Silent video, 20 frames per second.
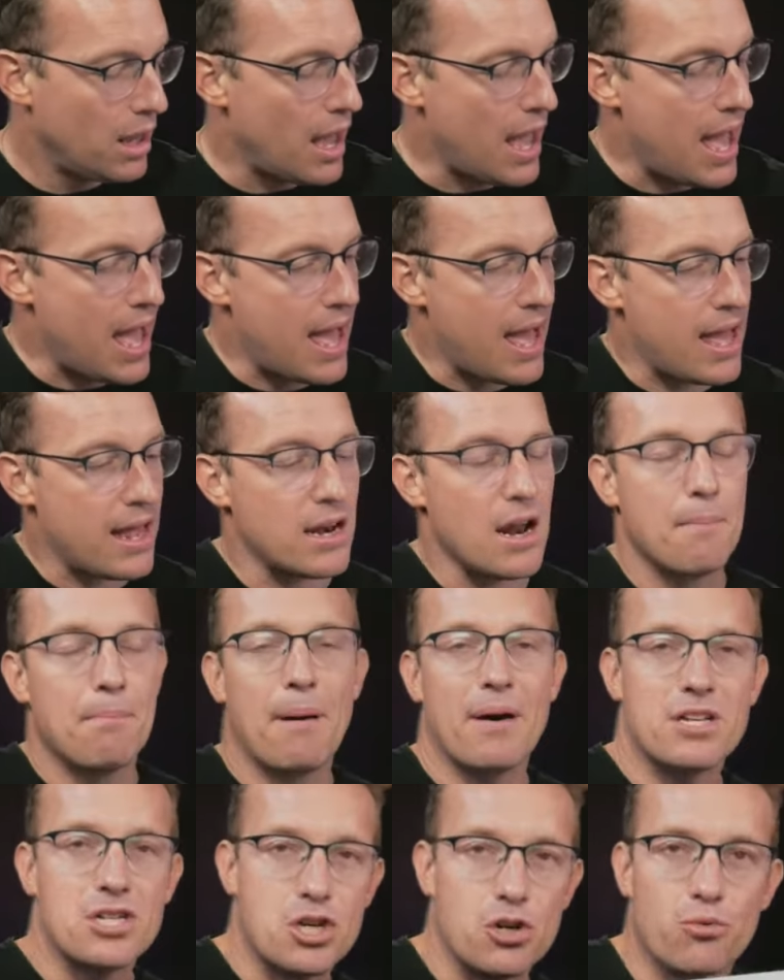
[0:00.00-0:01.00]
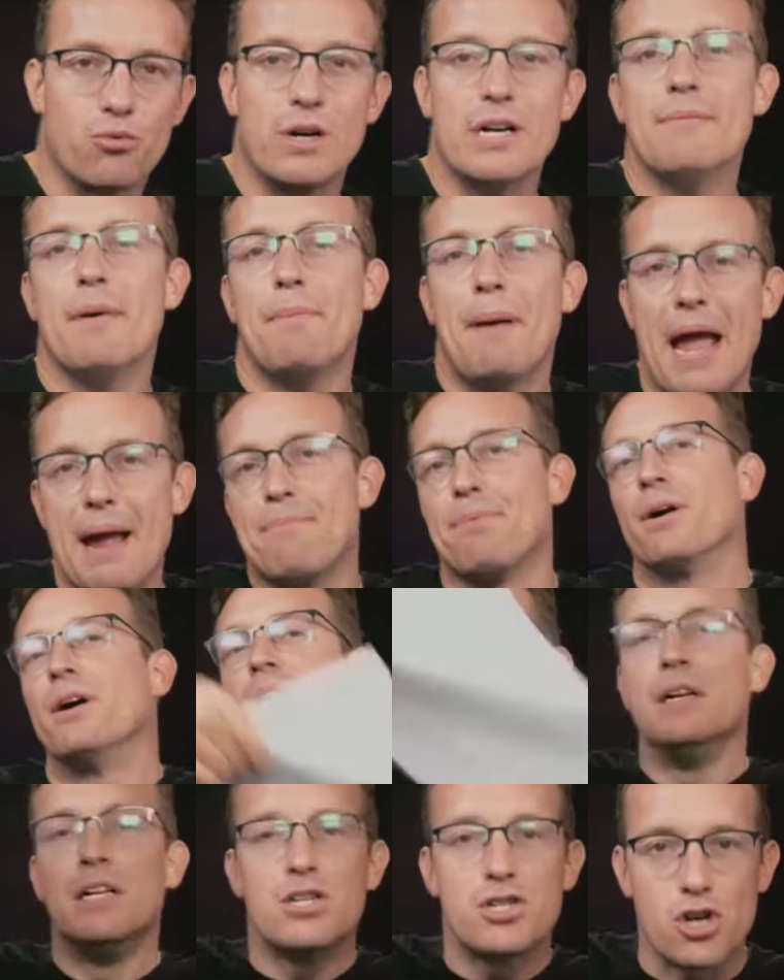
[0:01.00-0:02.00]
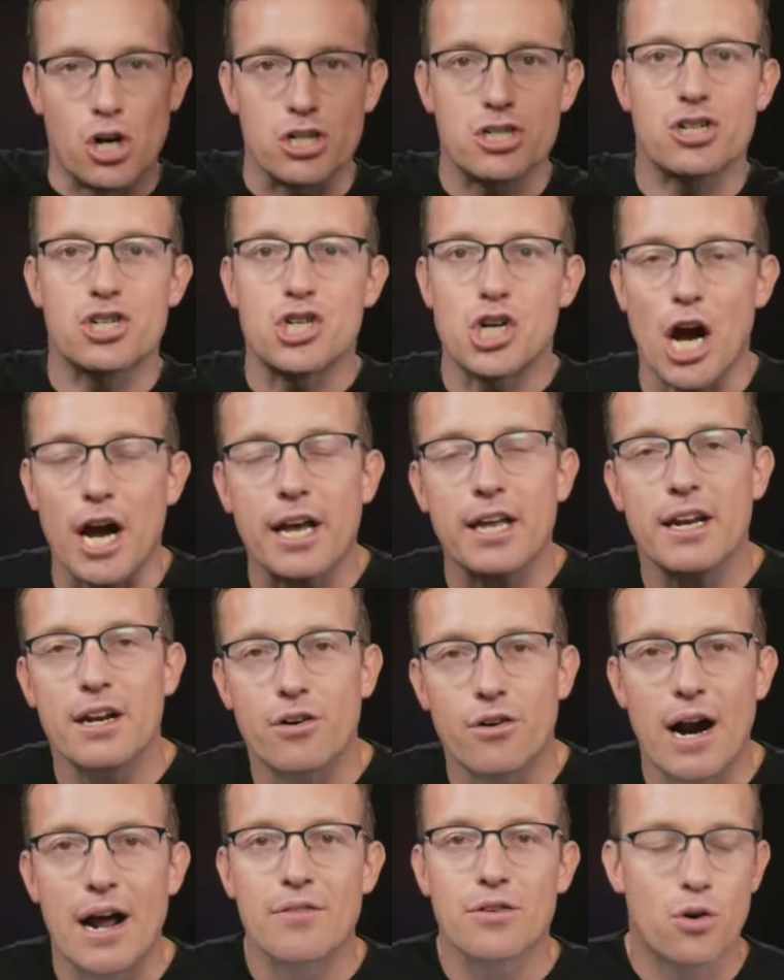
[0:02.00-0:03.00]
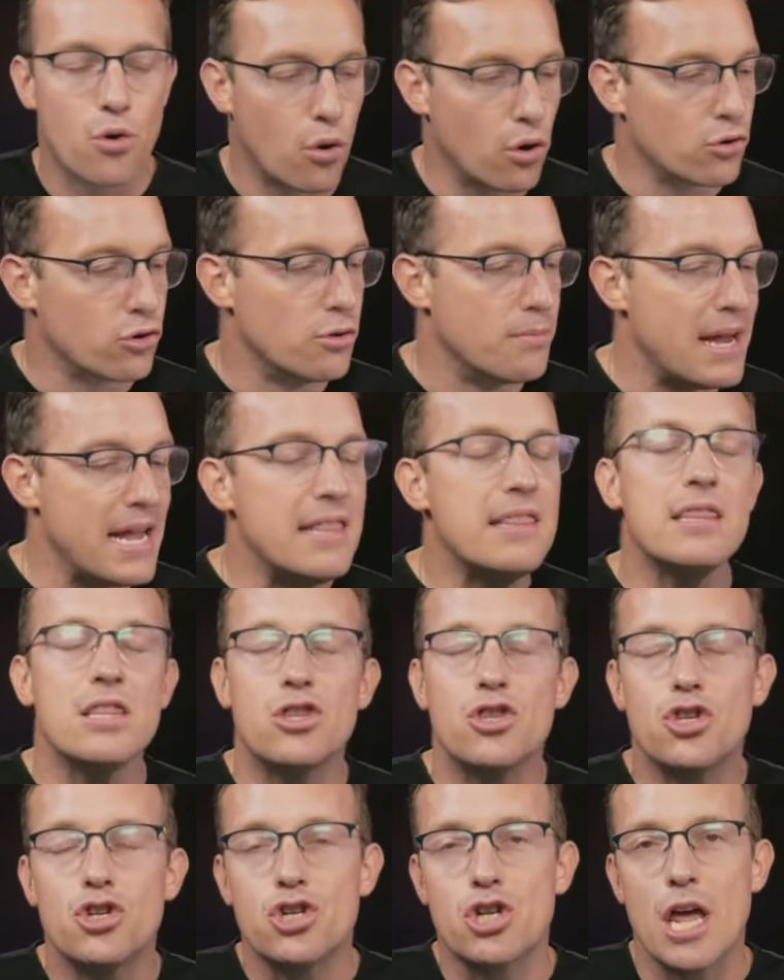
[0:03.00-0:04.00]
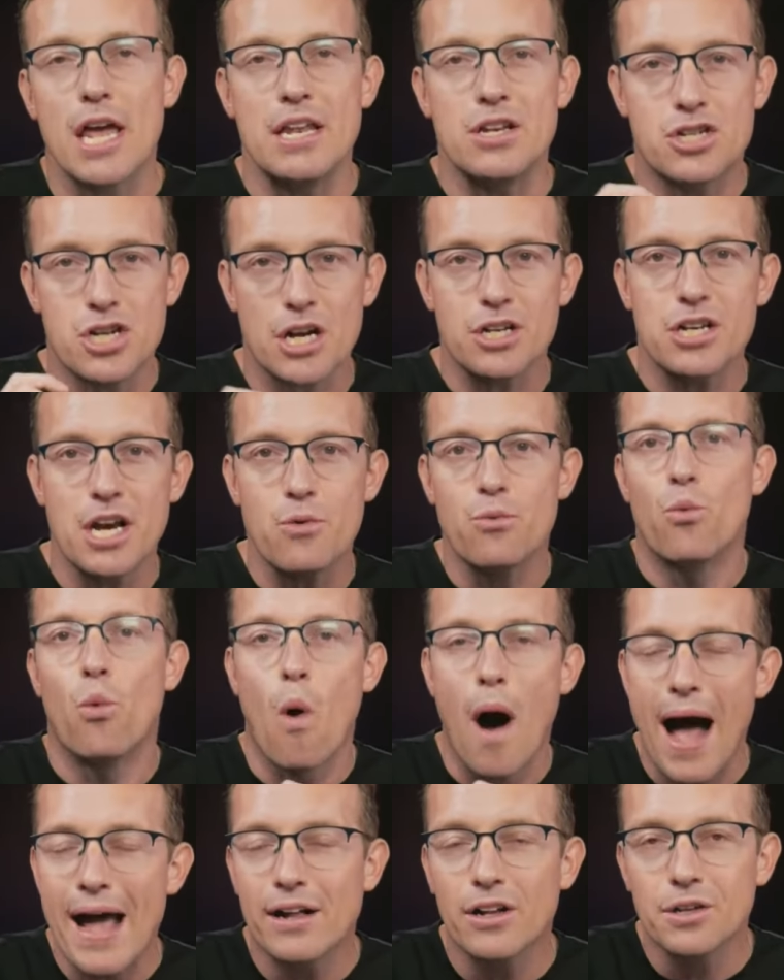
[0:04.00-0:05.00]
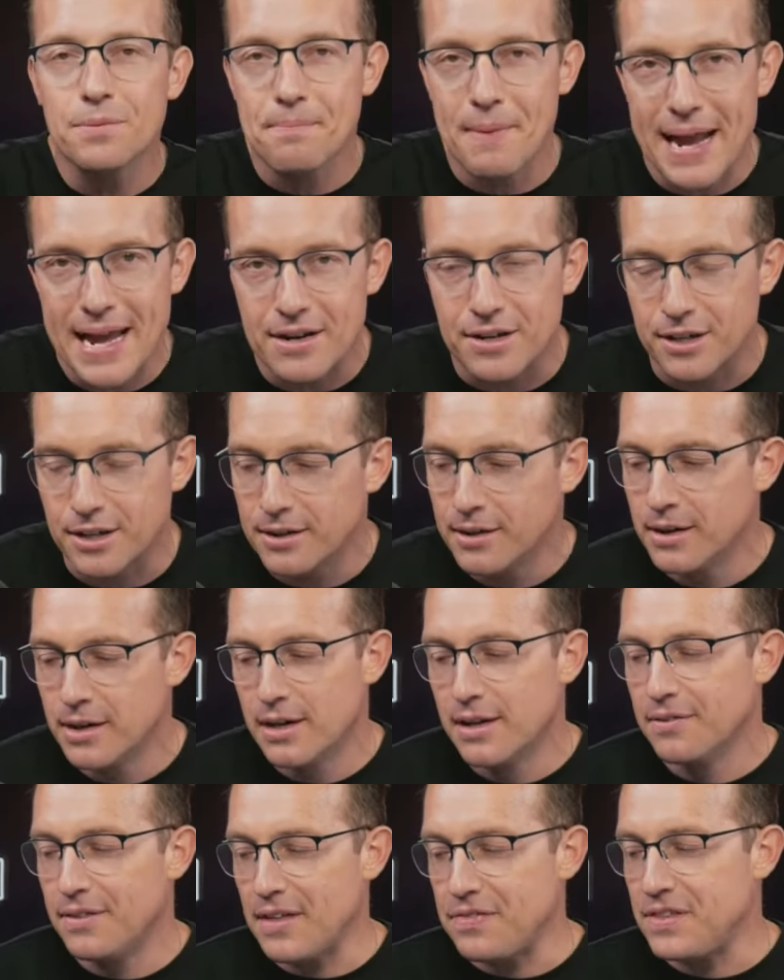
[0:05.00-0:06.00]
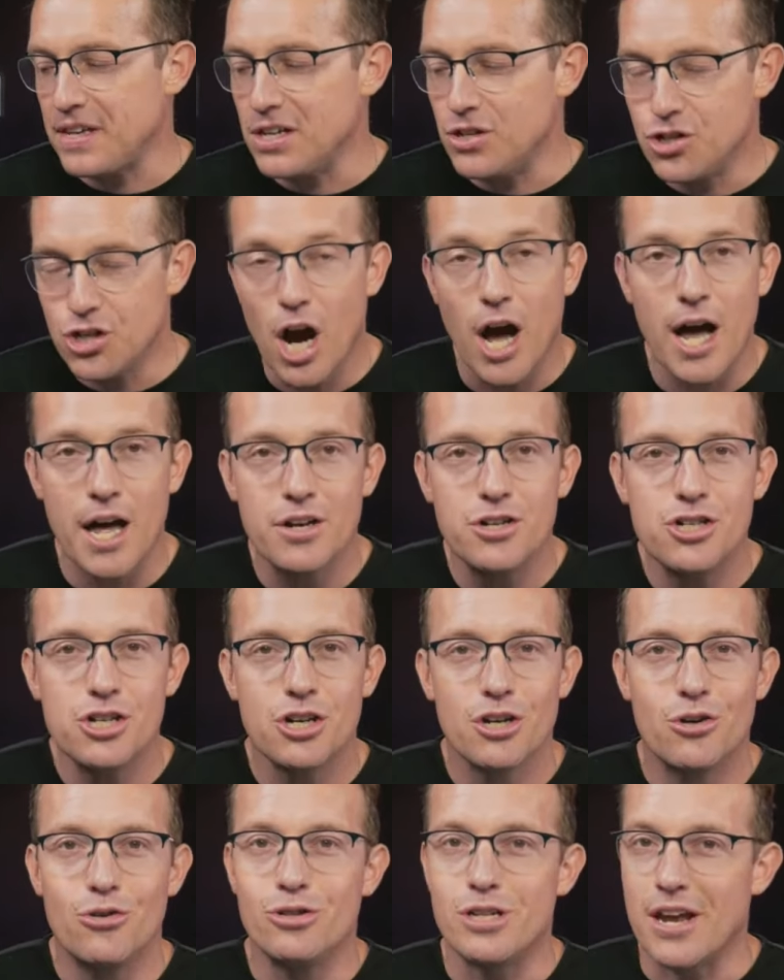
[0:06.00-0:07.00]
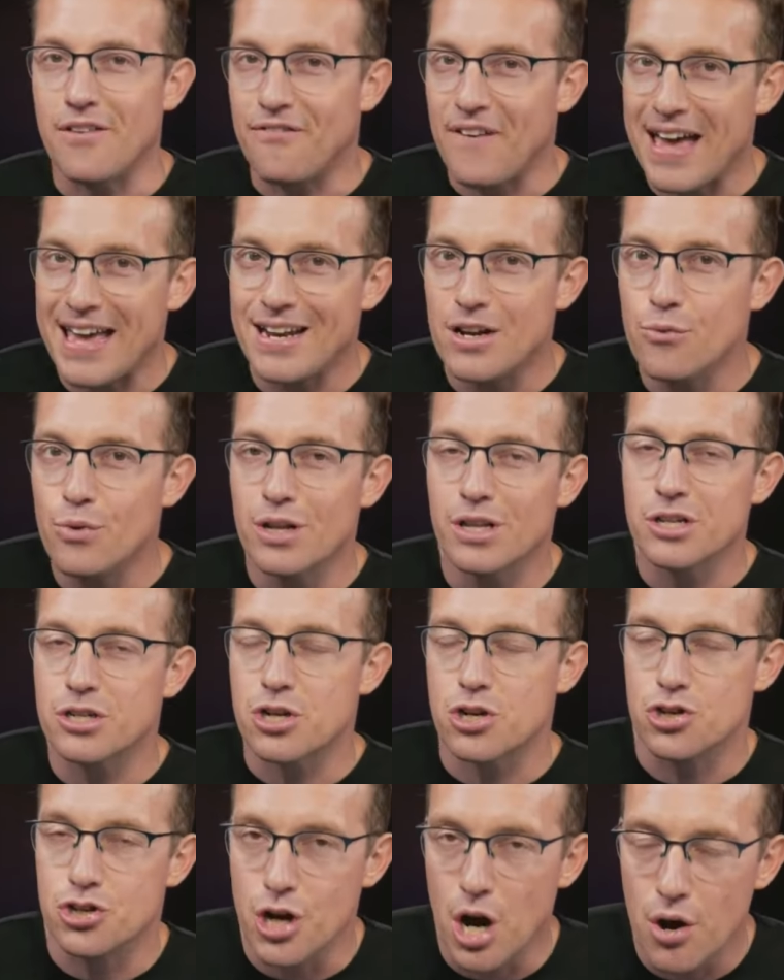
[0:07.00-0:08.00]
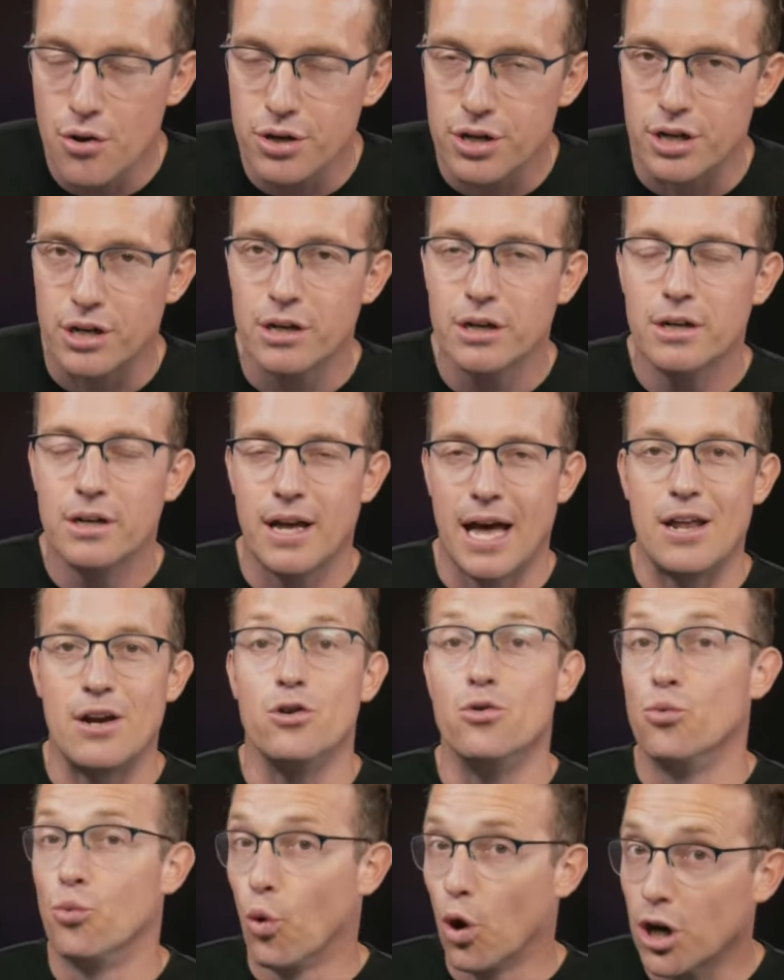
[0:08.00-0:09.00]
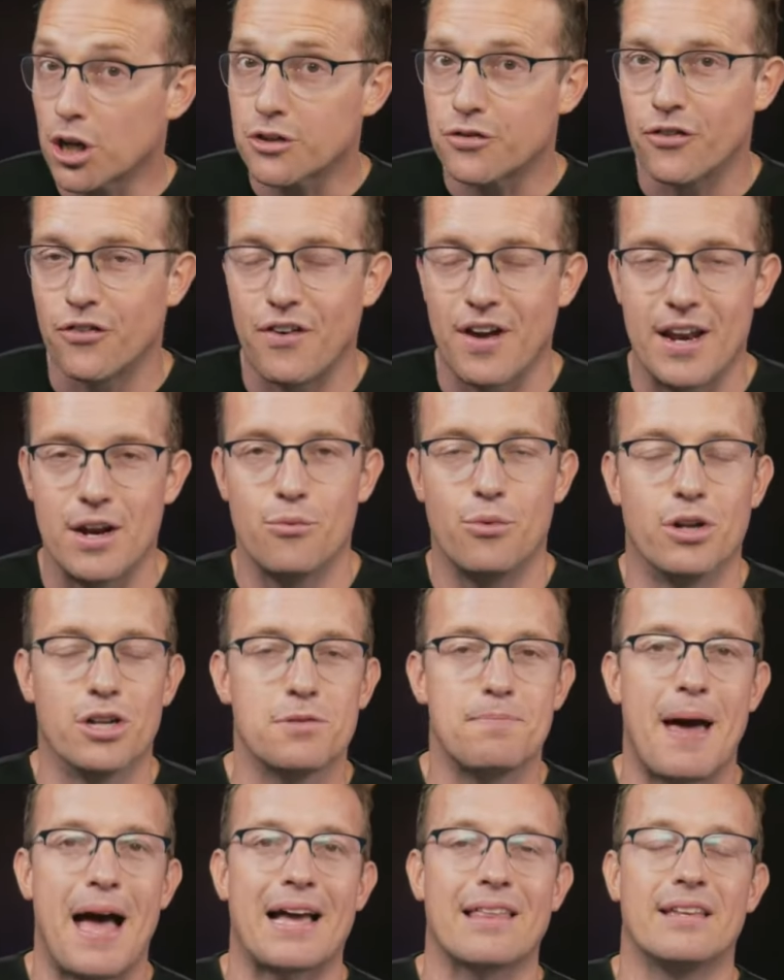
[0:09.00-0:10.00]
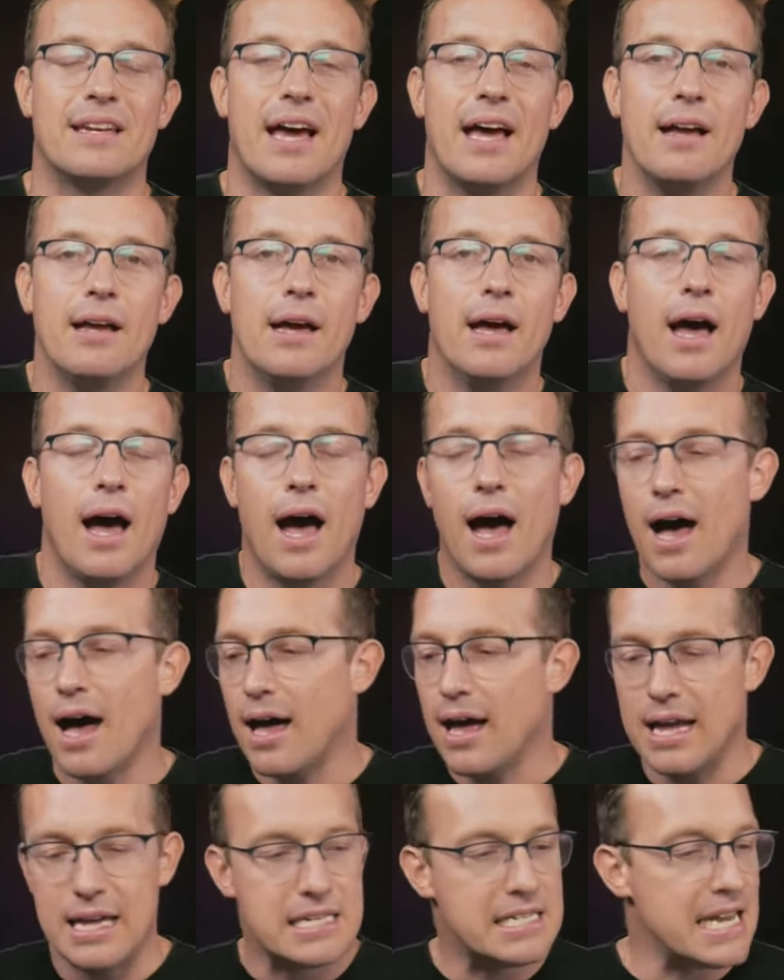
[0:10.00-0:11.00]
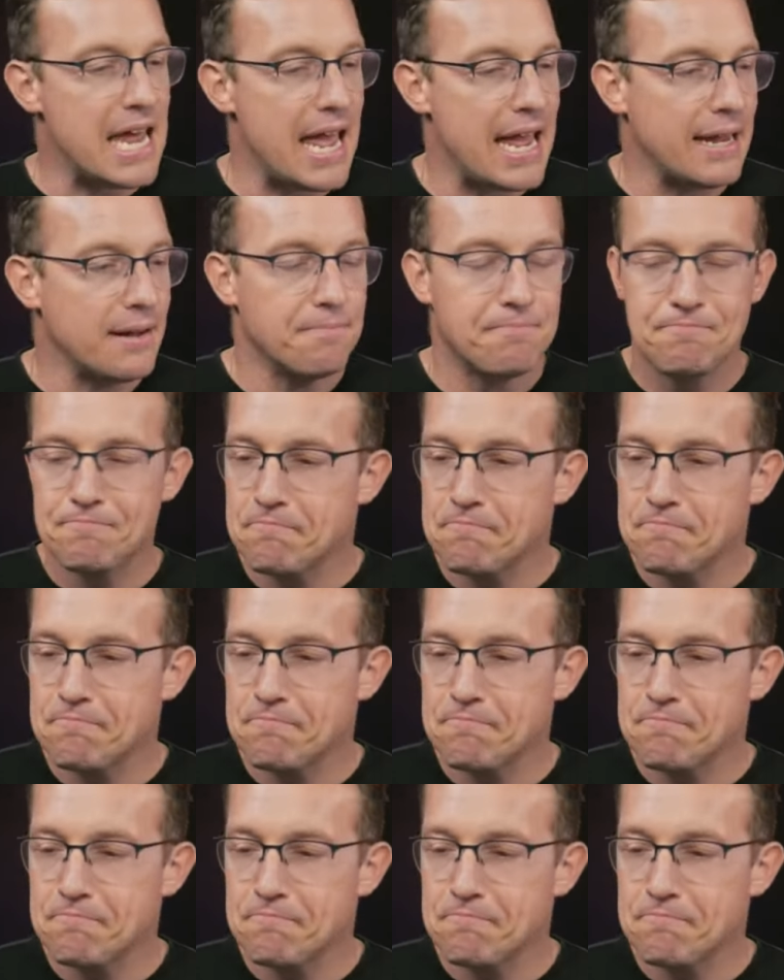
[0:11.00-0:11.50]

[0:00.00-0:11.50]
and a ream of paper, starts chucking it around the courtroom in such a wild manner that the judge, who's a Fannie Willis donor and who worked for Fannie Willis back in the day, is saying,